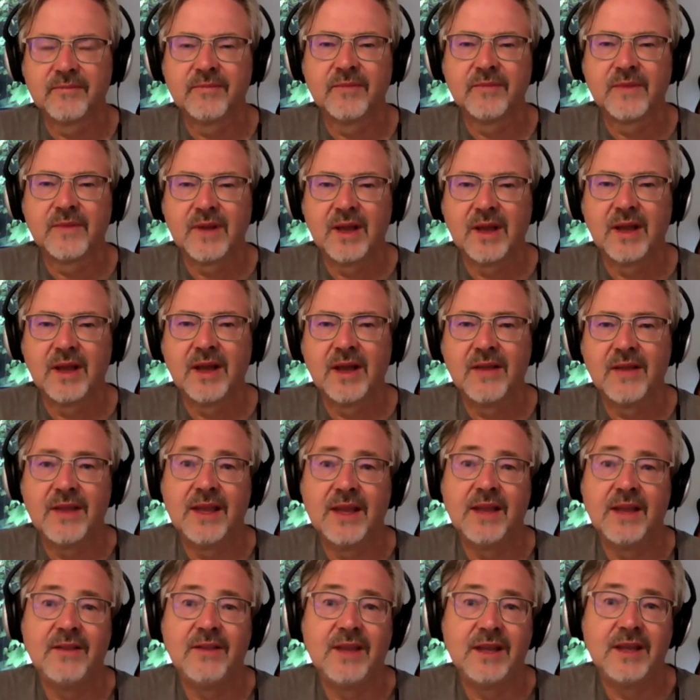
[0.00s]
Yeah, and
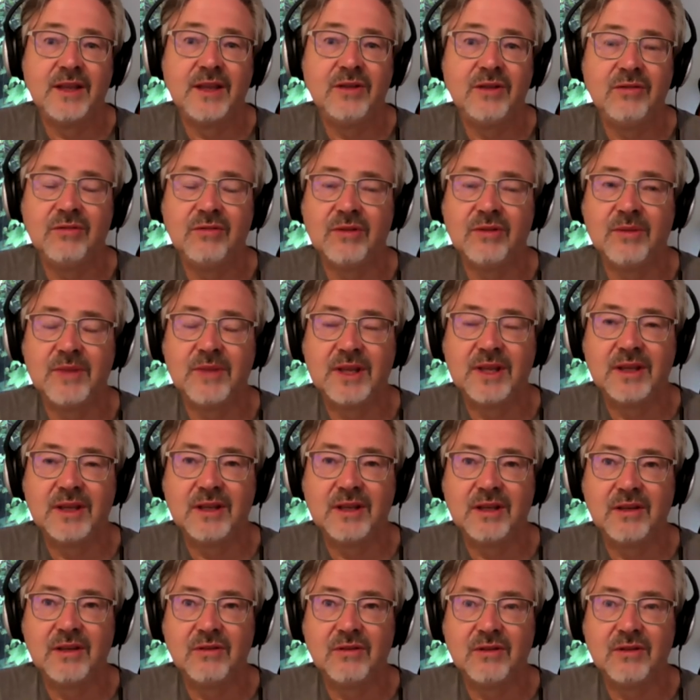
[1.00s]
then you, I mean,
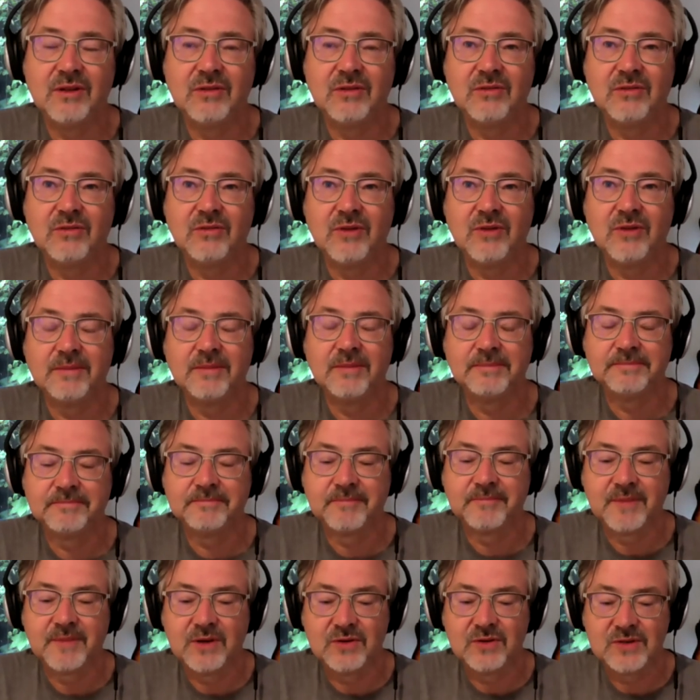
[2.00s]
you
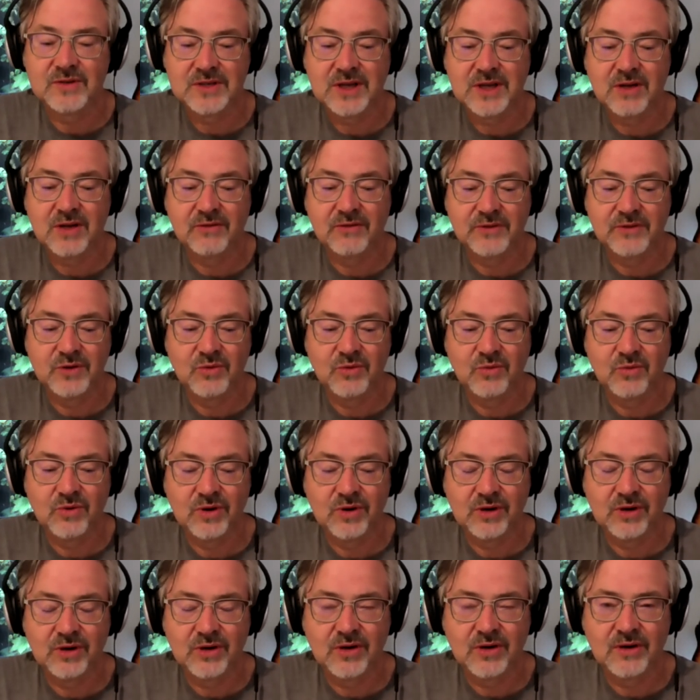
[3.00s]
yourself, you
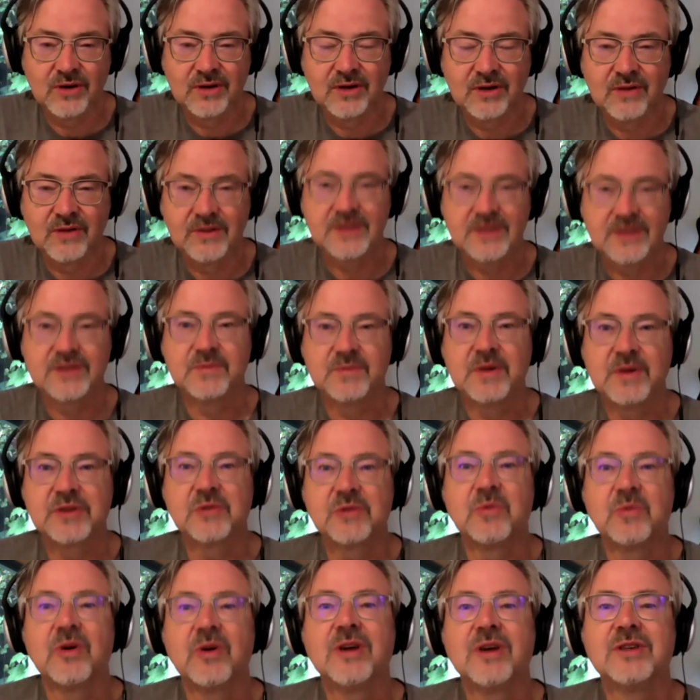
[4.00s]
work on these special
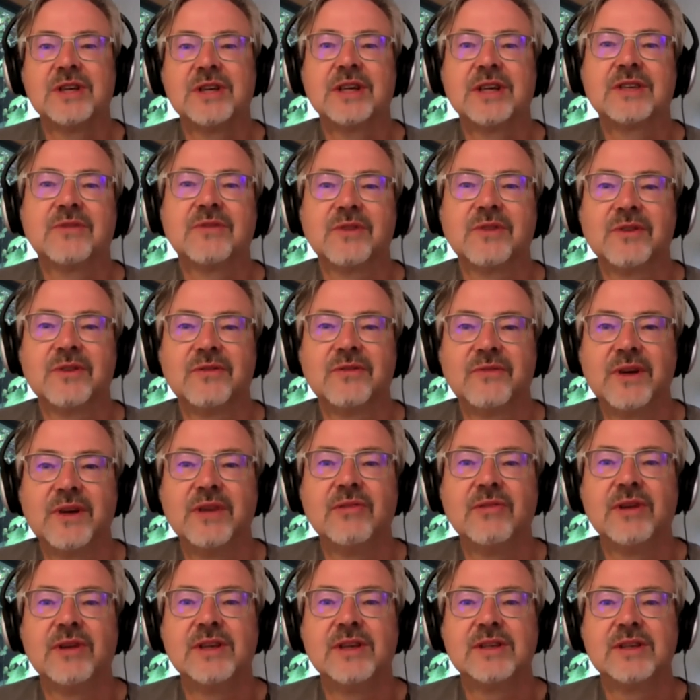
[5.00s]
projects for
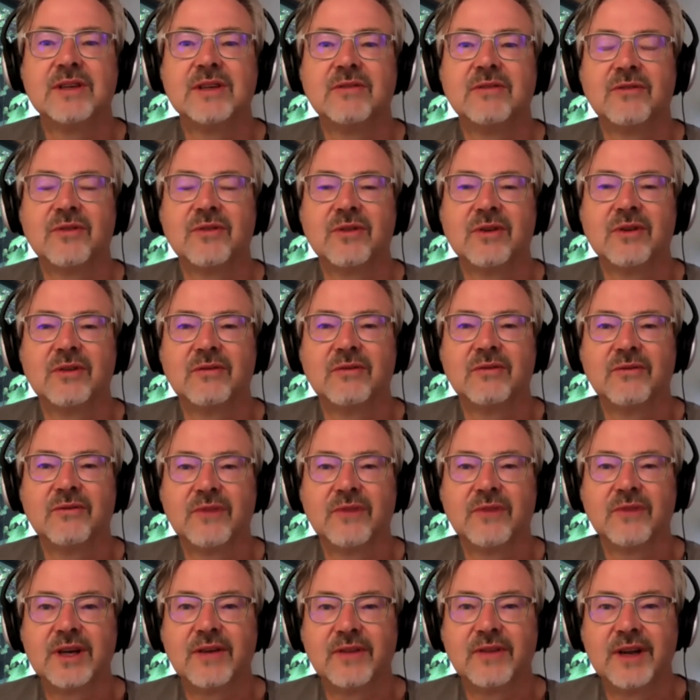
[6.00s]
fundraising for
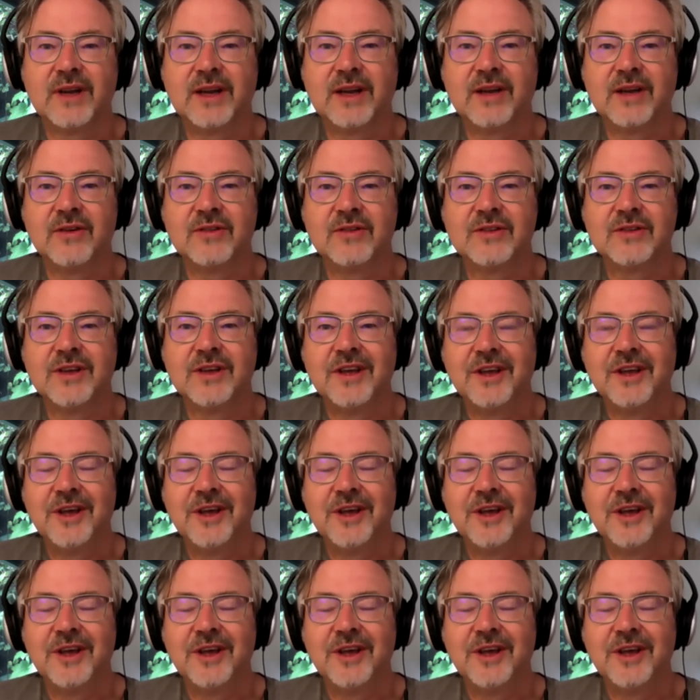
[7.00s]
Covenant House,